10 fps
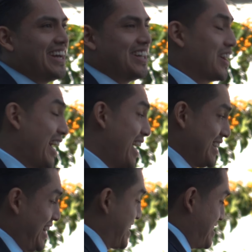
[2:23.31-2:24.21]
Look,
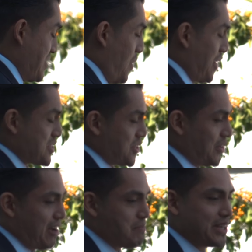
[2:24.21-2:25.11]
like Dean
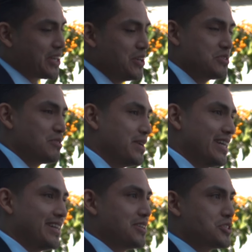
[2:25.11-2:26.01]
Waterstone, I've been accused of
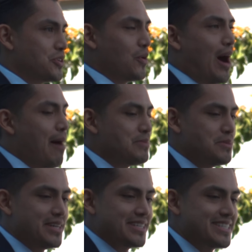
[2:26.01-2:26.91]
being an eternal
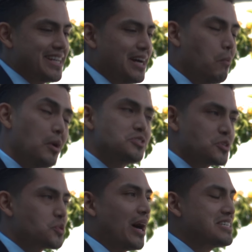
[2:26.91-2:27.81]
optimist once or
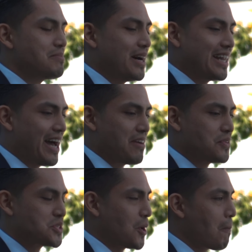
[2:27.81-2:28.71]
twice in my life.
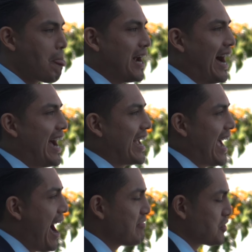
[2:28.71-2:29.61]
So I
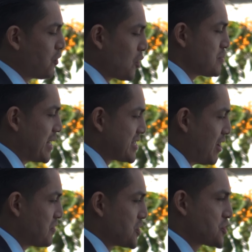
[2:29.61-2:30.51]
have to force
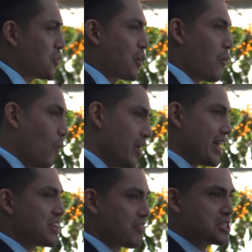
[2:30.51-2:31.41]
myself to start on one
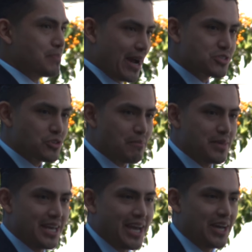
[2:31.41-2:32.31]
end of the spectrum
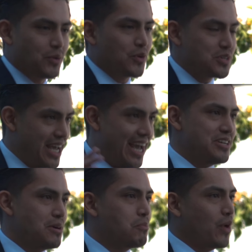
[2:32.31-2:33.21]
in order to
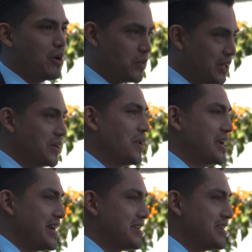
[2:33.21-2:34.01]
end up where I really want to